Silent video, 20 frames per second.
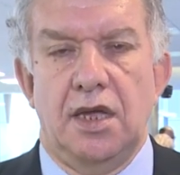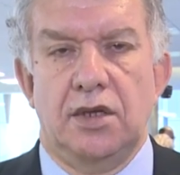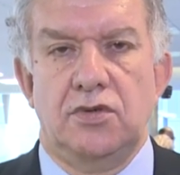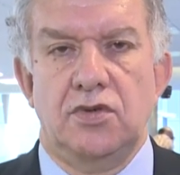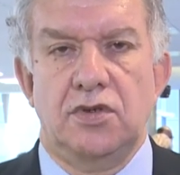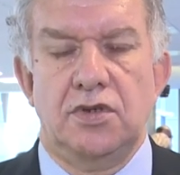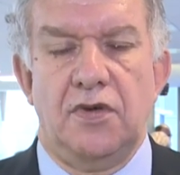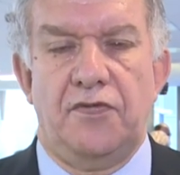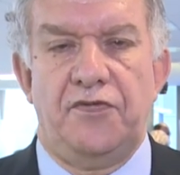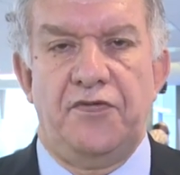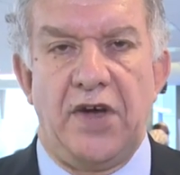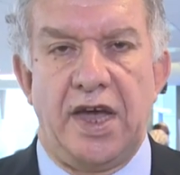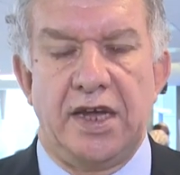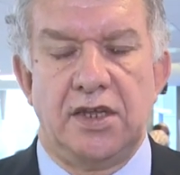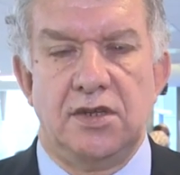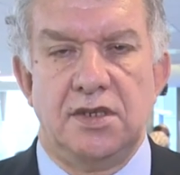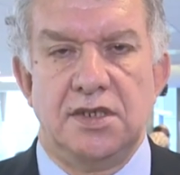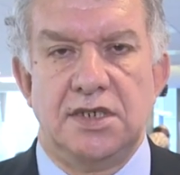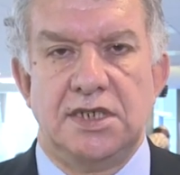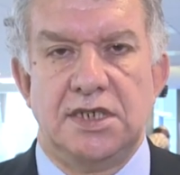to the
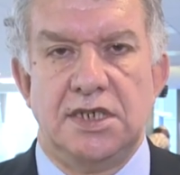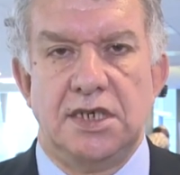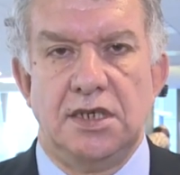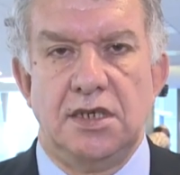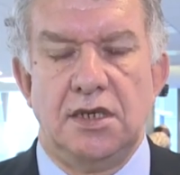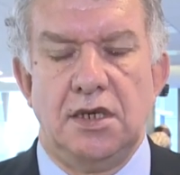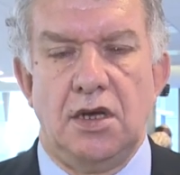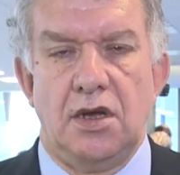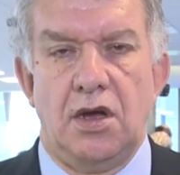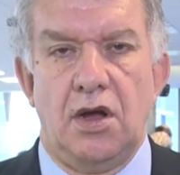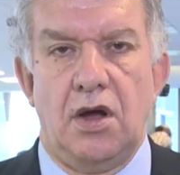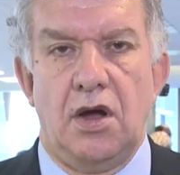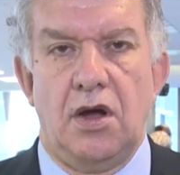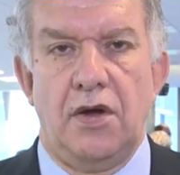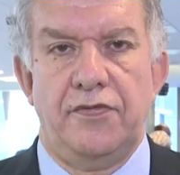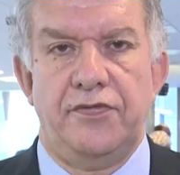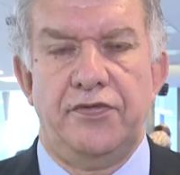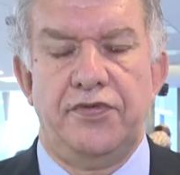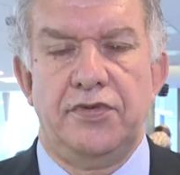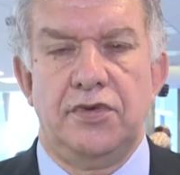financing
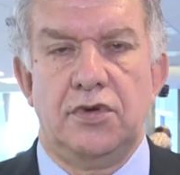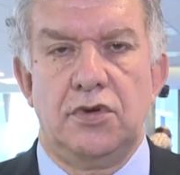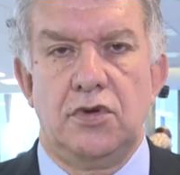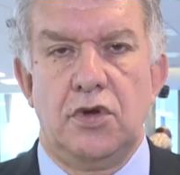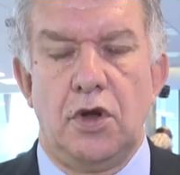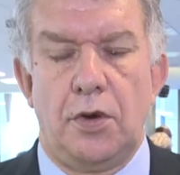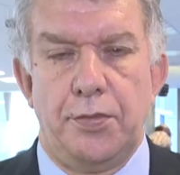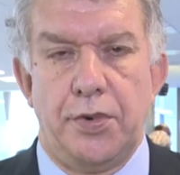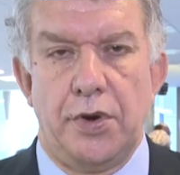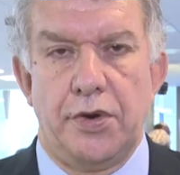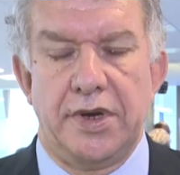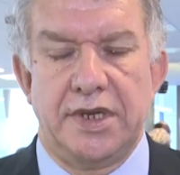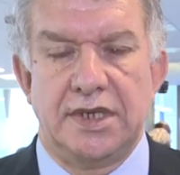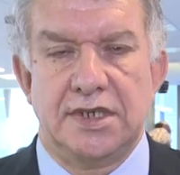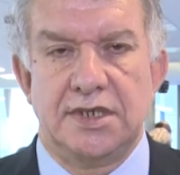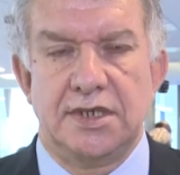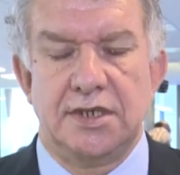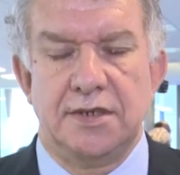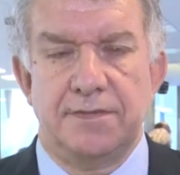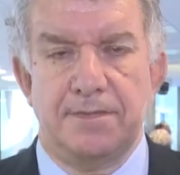of
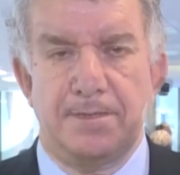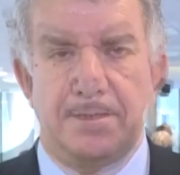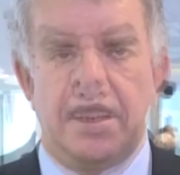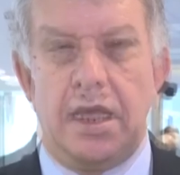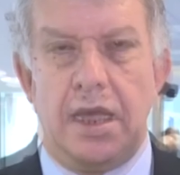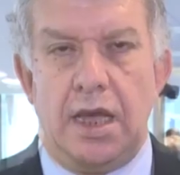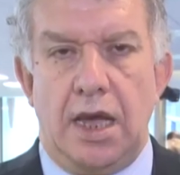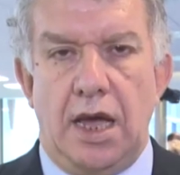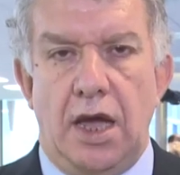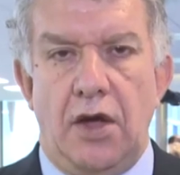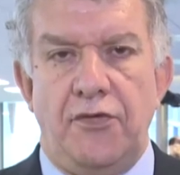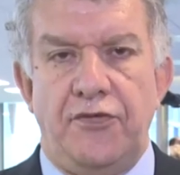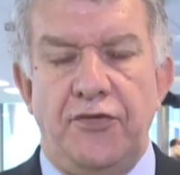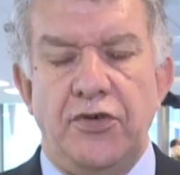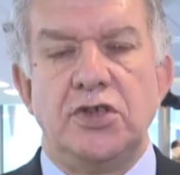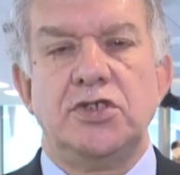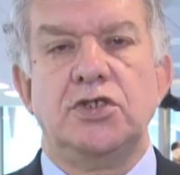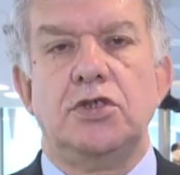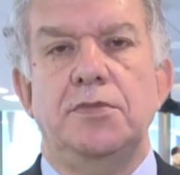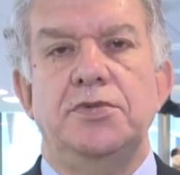corporates. Our
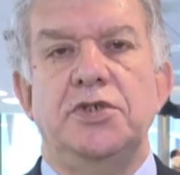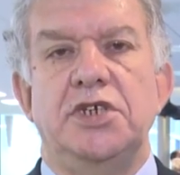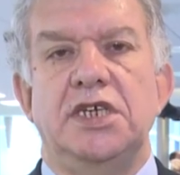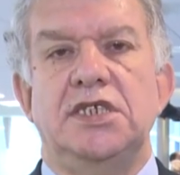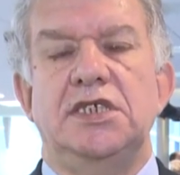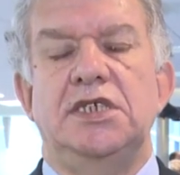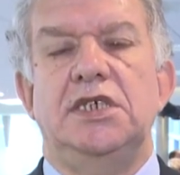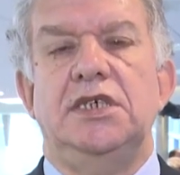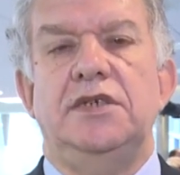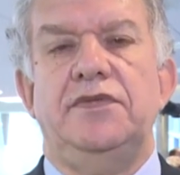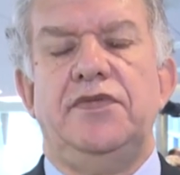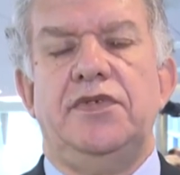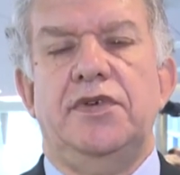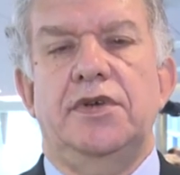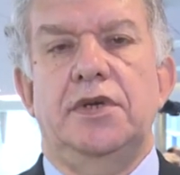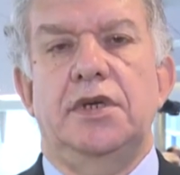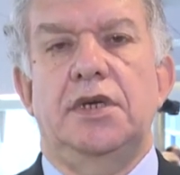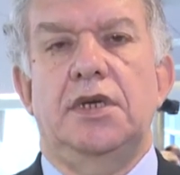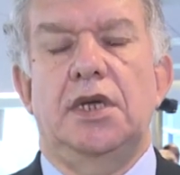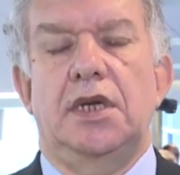first objective
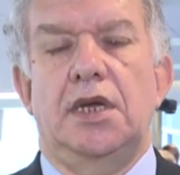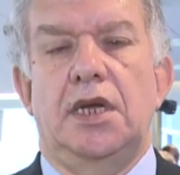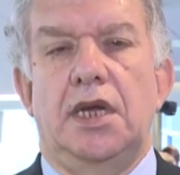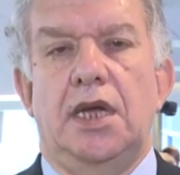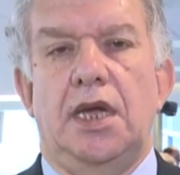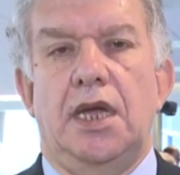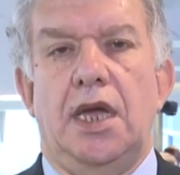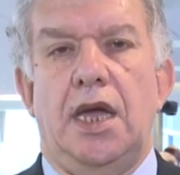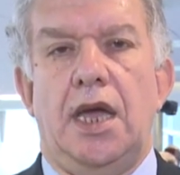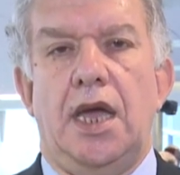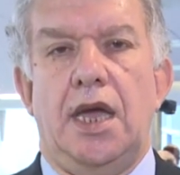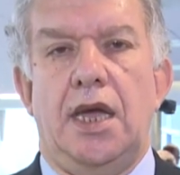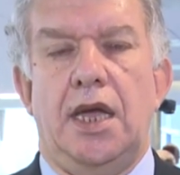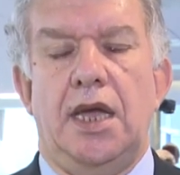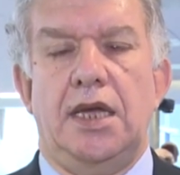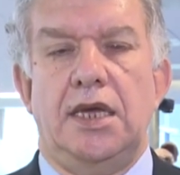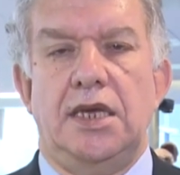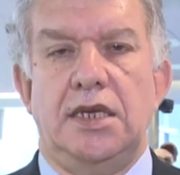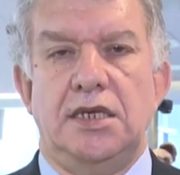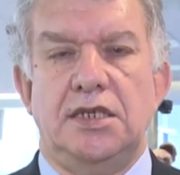uh,
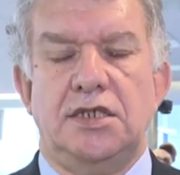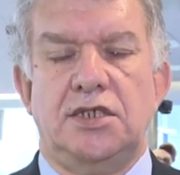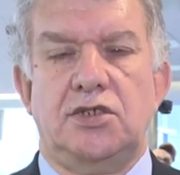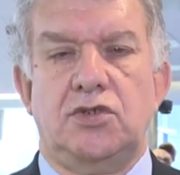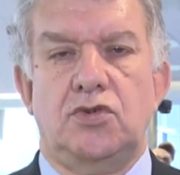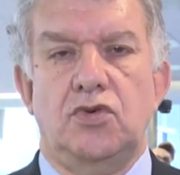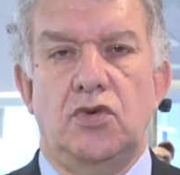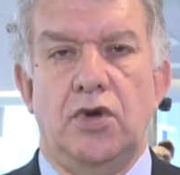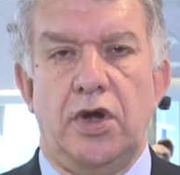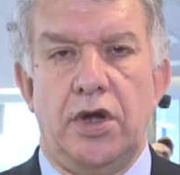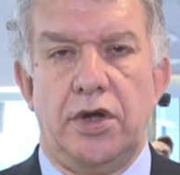is to